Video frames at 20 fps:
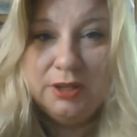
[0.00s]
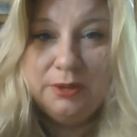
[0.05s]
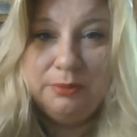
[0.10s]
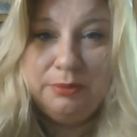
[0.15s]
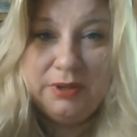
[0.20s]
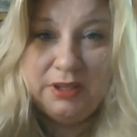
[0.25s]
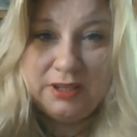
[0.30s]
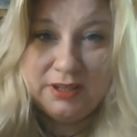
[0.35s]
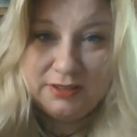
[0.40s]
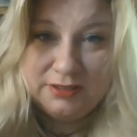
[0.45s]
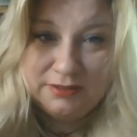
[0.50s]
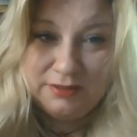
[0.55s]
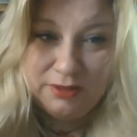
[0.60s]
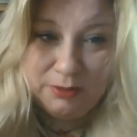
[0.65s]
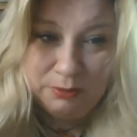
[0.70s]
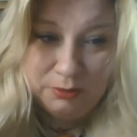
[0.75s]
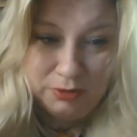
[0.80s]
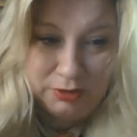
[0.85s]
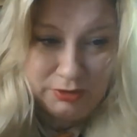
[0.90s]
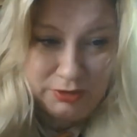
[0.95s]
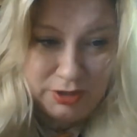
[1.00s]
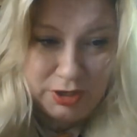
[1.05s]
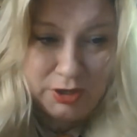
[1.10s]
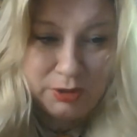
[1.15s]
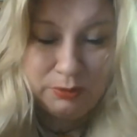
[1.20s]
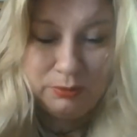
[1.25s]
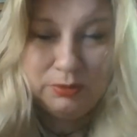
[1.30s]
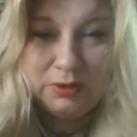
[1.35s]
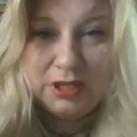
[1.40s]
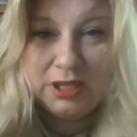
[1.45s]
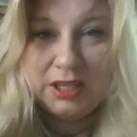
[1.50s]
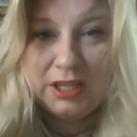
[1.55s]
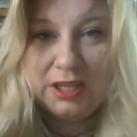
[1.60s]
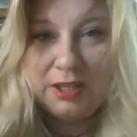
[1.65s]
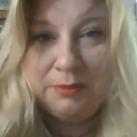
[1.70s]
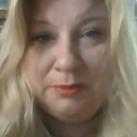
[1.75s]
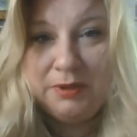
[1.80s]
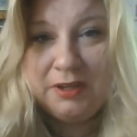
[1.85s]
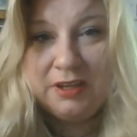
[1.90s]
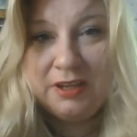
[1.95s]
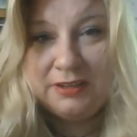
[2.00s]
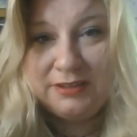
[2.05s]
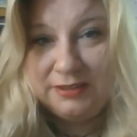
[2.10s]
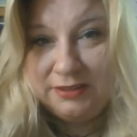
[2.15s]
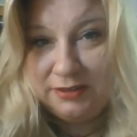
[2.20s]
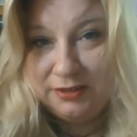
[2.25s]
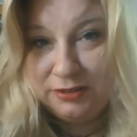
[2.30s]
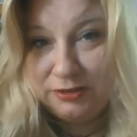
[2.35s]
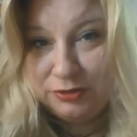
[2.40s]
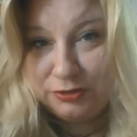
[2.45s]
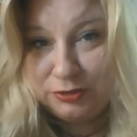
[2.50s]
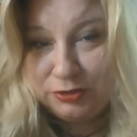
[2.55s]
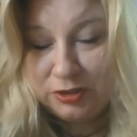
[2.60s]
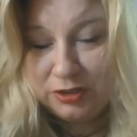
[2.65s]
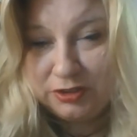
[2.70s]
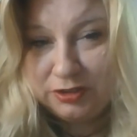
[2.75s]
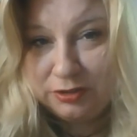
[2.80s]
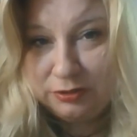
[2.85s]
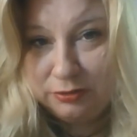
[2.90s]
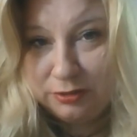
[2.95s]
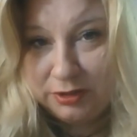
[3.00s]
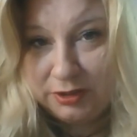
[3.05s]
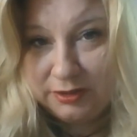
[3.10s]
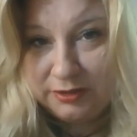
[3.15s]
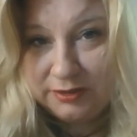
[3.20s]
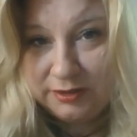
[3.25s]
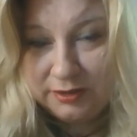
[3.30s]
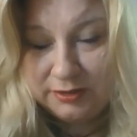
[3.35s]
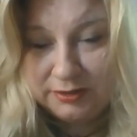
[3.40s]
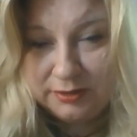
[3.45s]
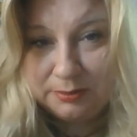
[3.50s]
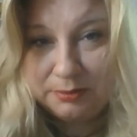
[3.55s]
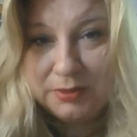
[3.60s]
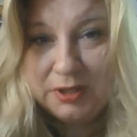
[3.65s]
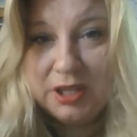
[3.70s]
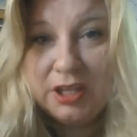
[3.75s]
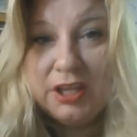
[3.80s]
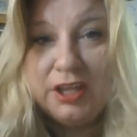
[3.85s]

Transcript: because of the word no and because of the constructive criticism.